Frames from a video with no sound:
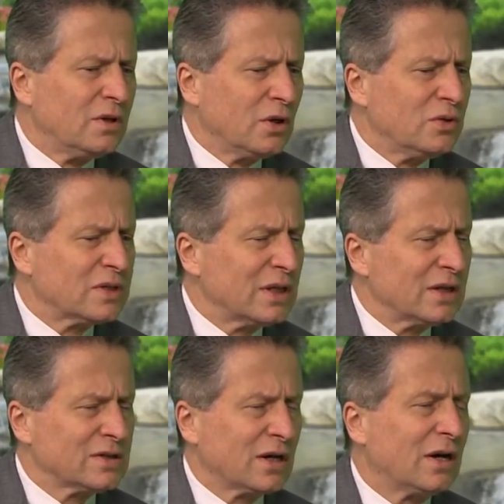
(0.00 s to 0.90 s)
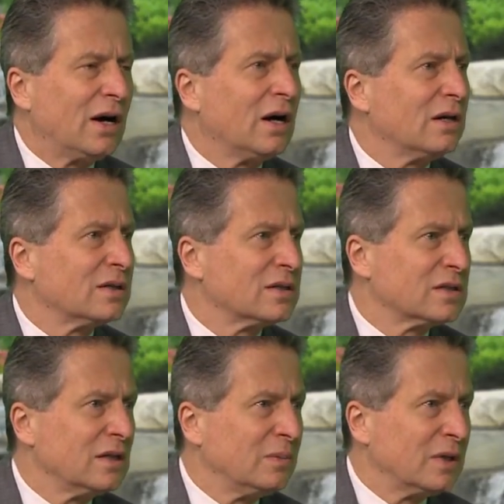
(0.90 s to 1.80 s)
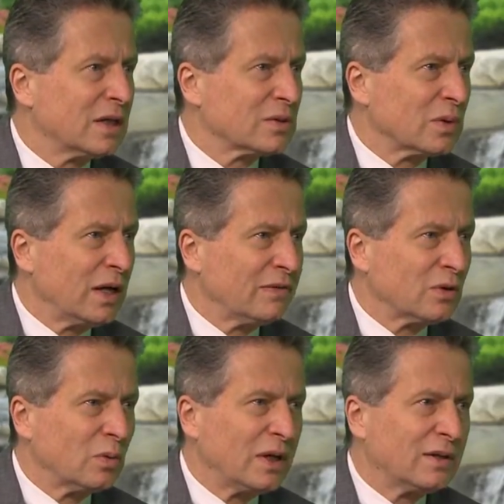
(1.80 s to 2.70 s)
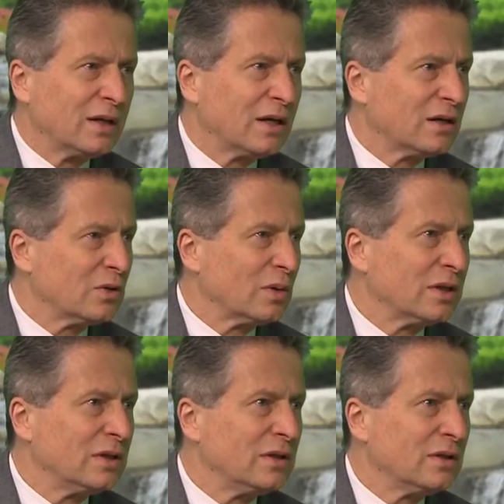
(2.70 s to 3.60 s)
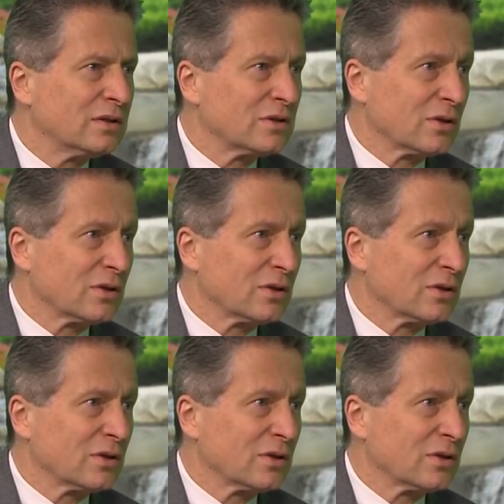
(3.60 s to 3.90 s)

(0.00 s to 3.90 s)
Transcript: Those things are hard to see because we have to wait 10 and 20 years,